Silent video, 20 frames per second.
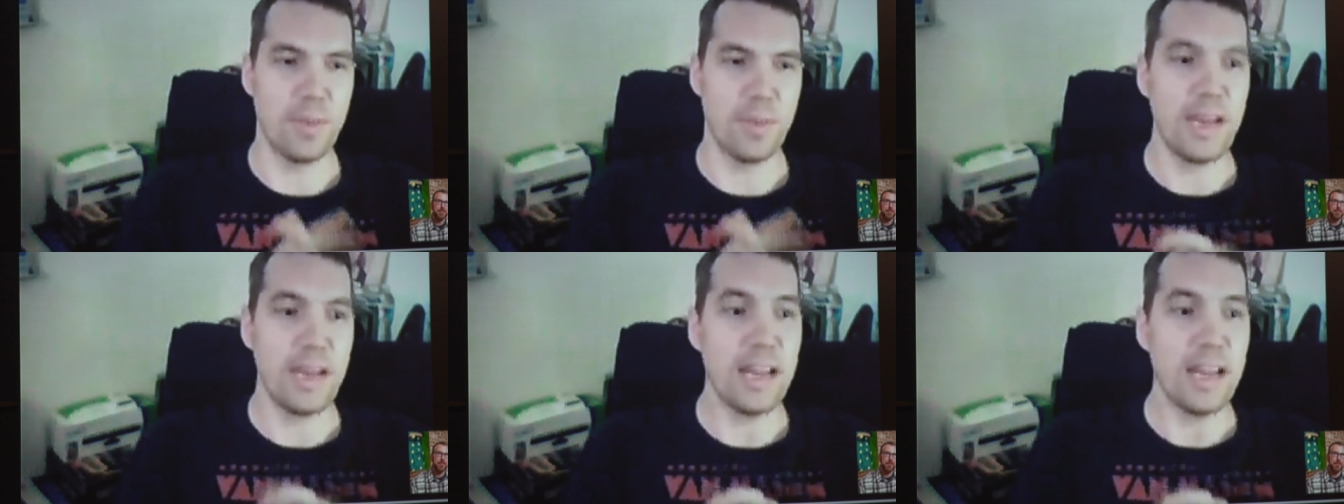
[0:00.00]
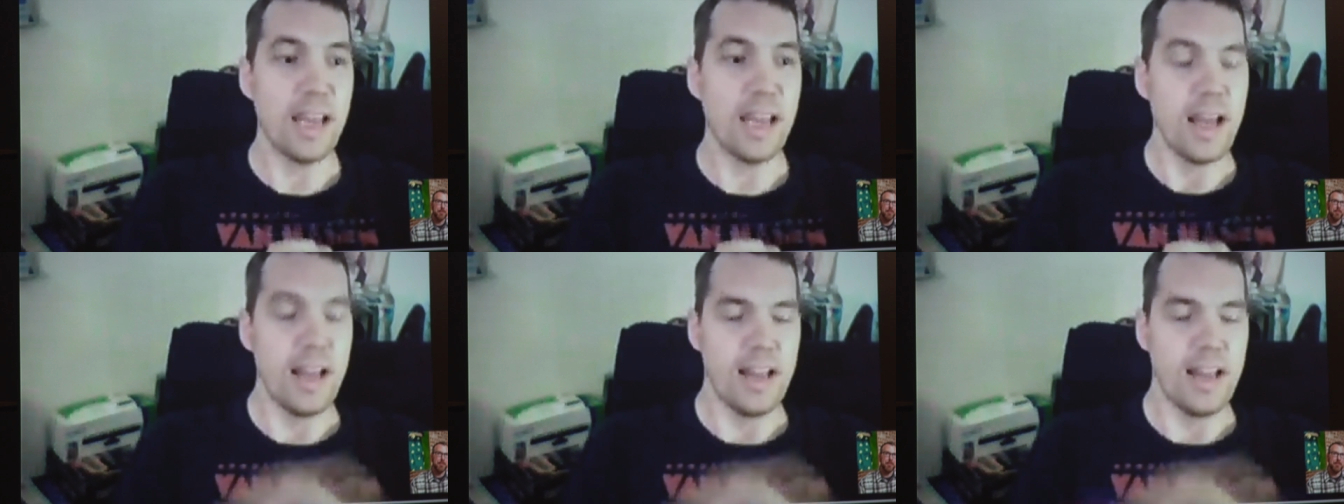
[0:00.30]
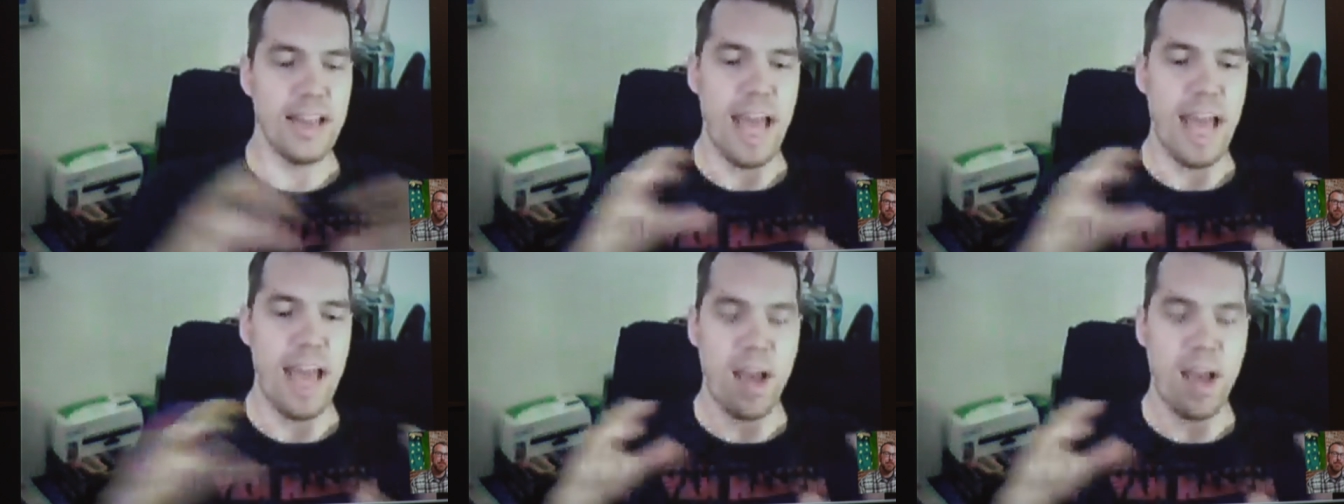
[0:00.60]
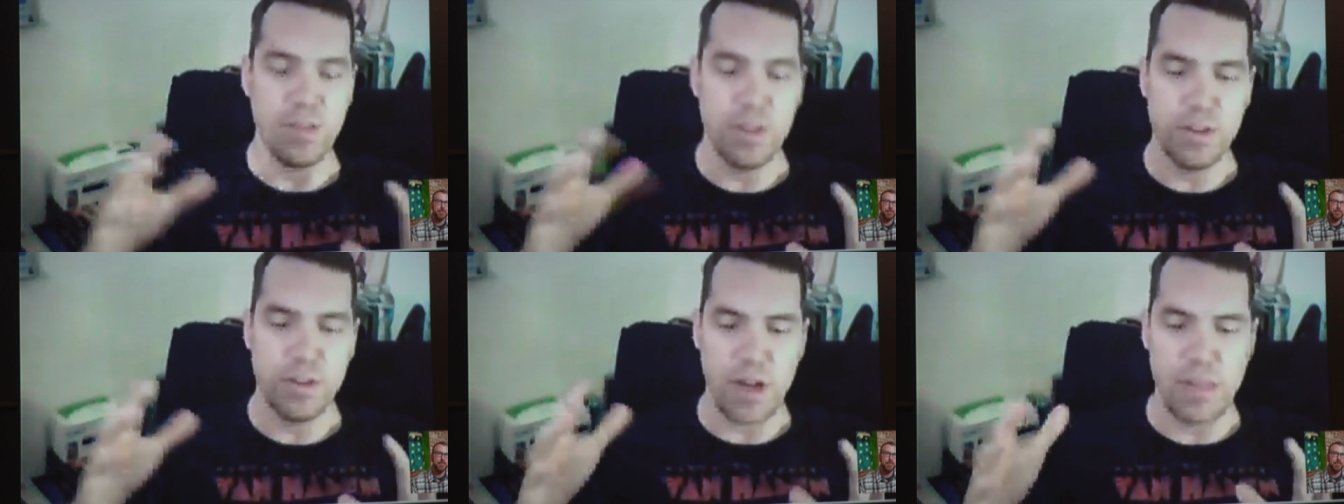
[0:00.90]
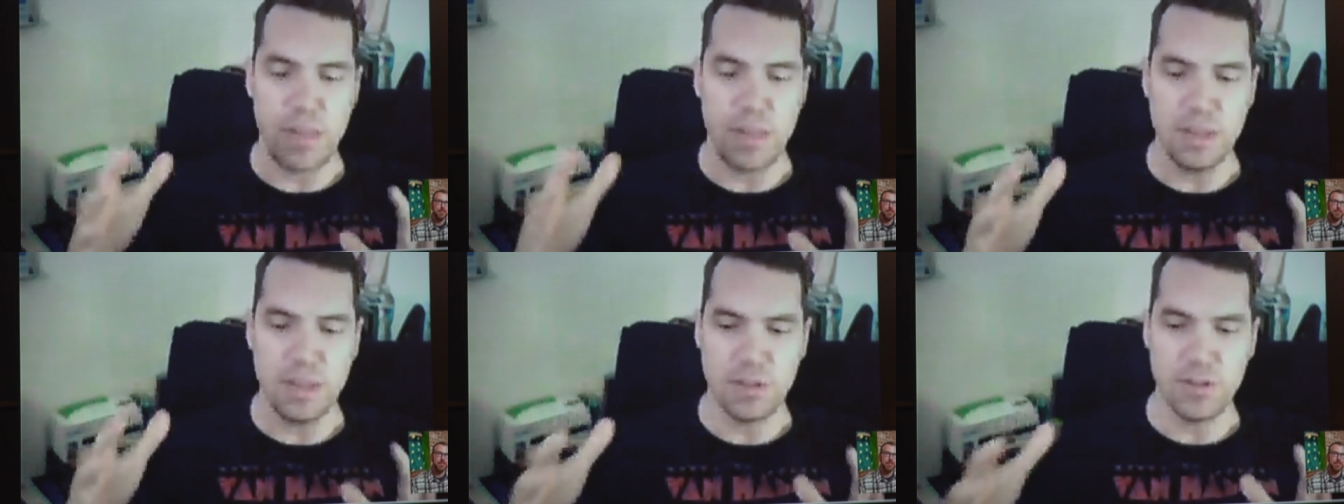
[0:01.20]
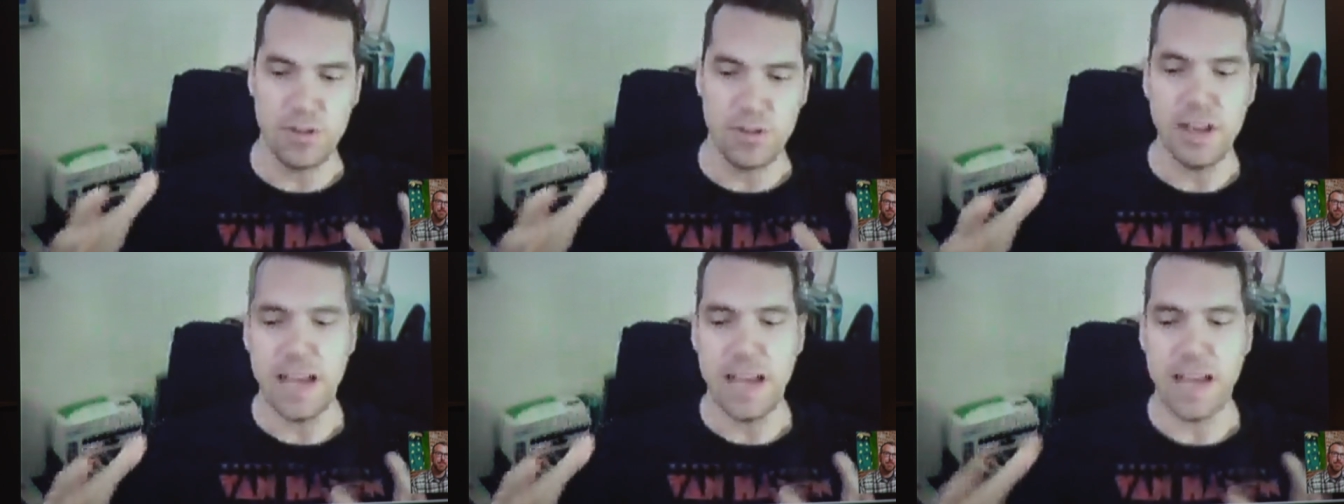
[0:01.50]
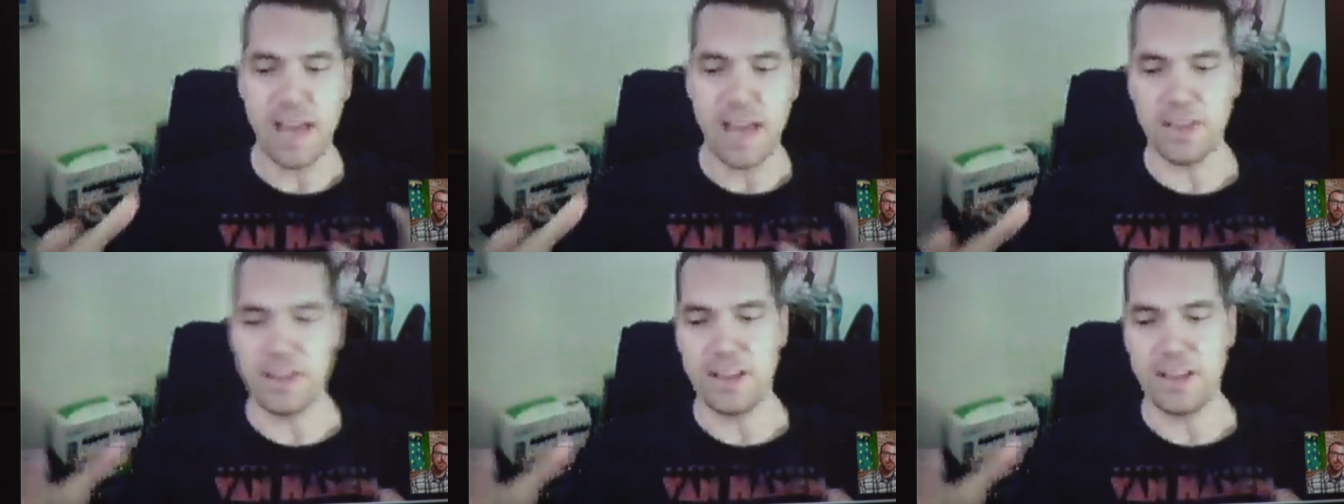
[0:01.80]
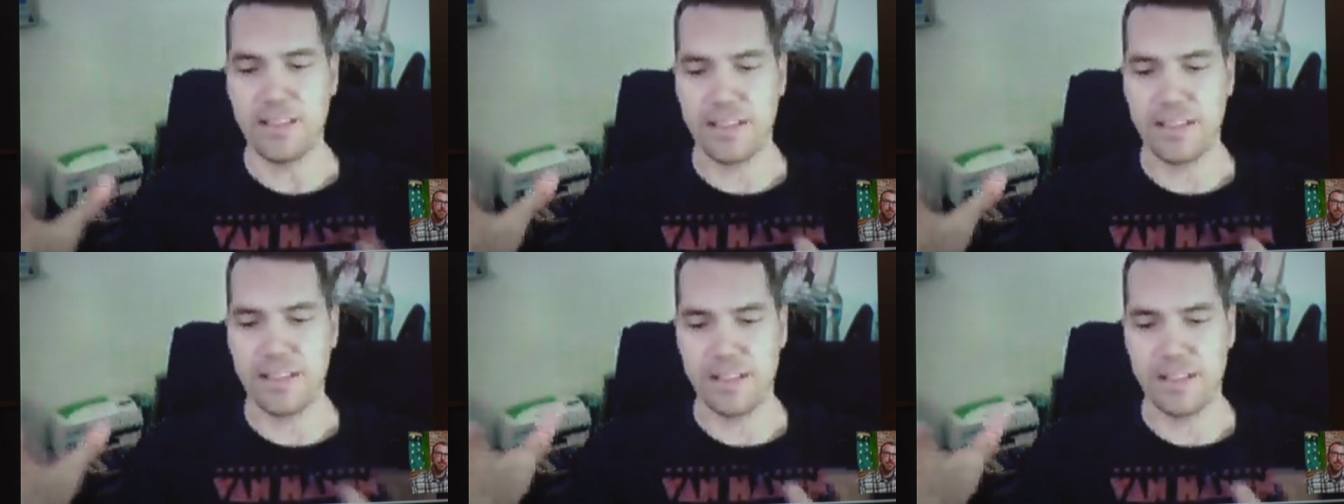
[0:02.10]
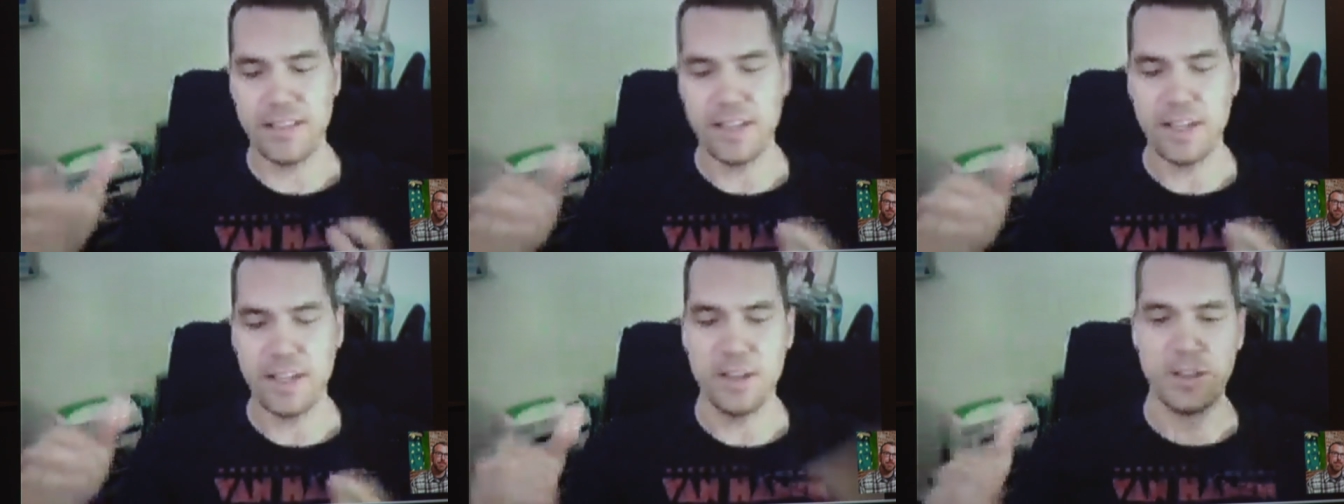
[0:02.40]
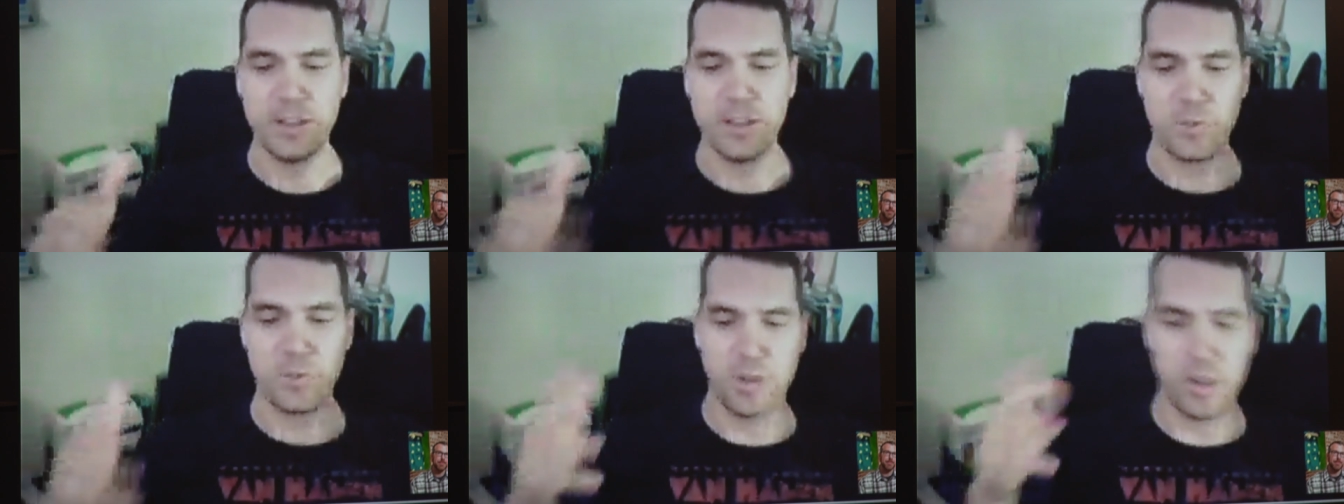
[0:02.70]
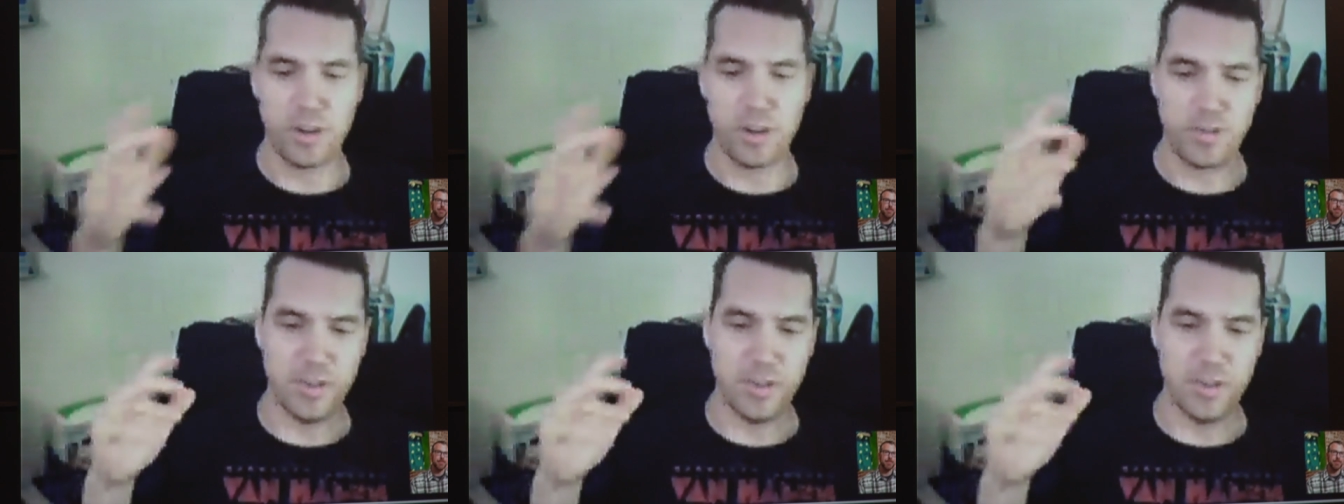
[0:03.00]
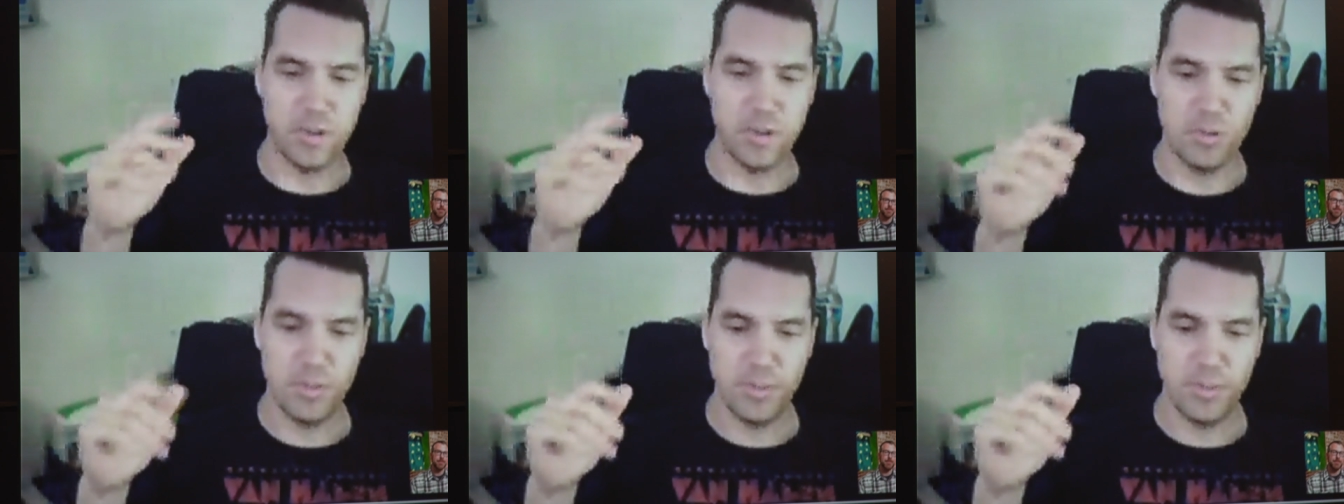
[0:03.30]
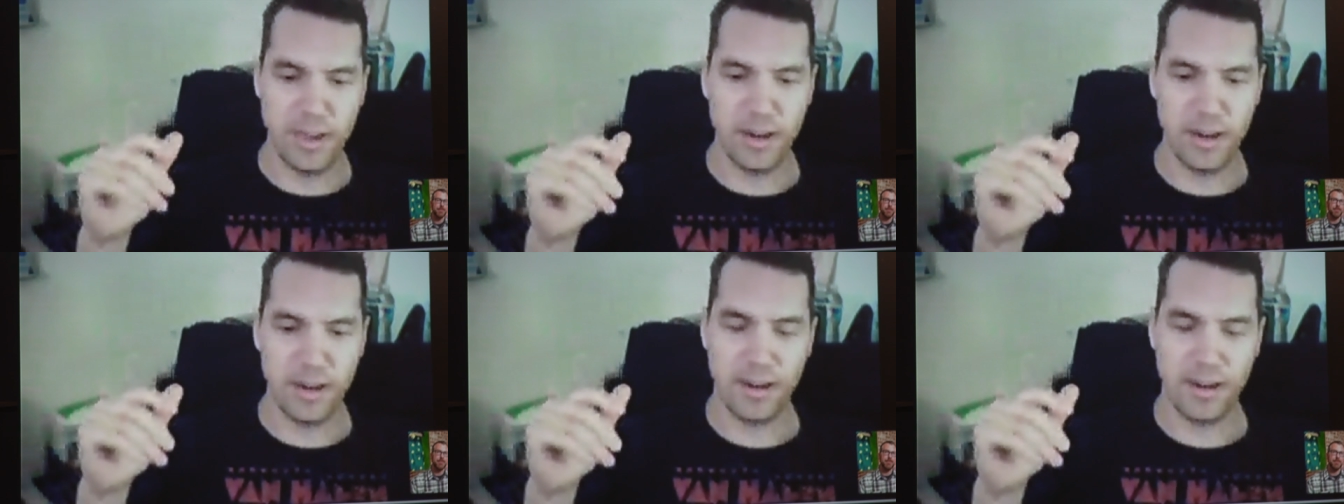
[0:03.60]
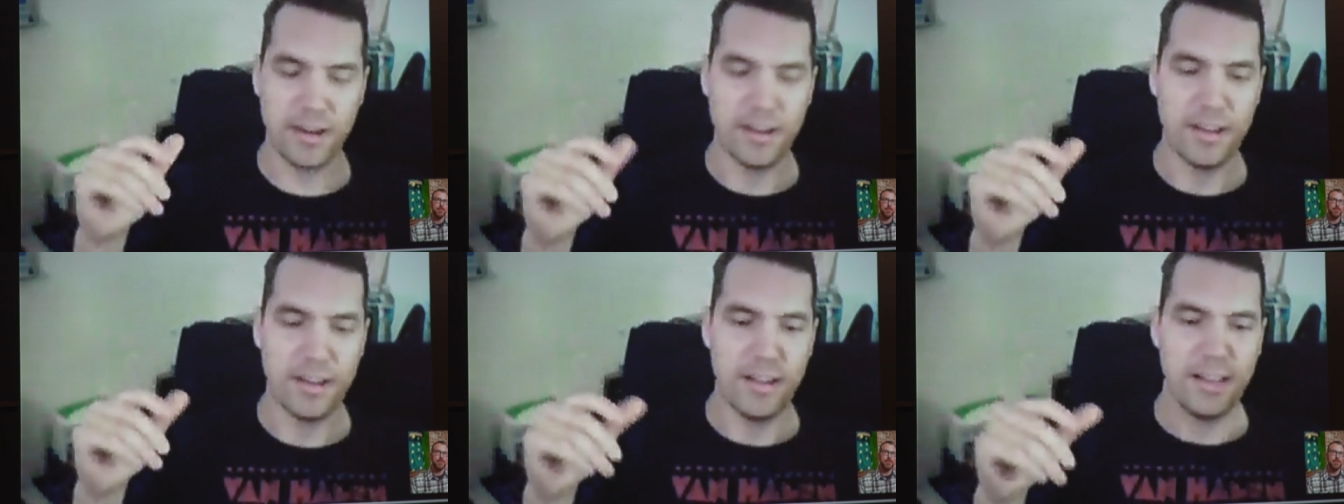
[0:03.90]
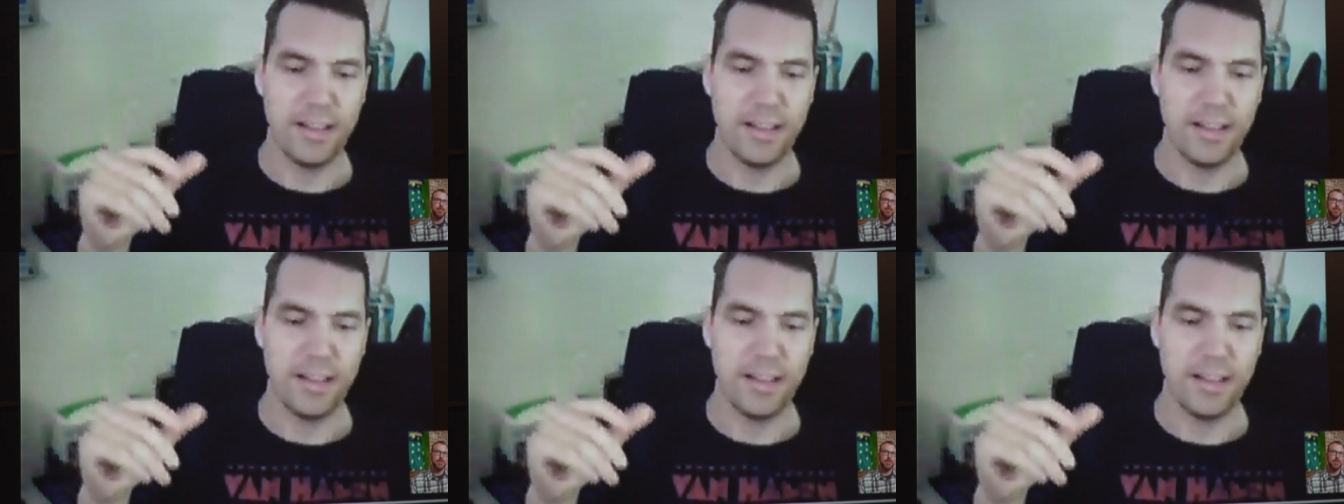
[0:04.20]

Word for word: But it now you're, I mean, you're right. Now that it's you know in the rearview mirror,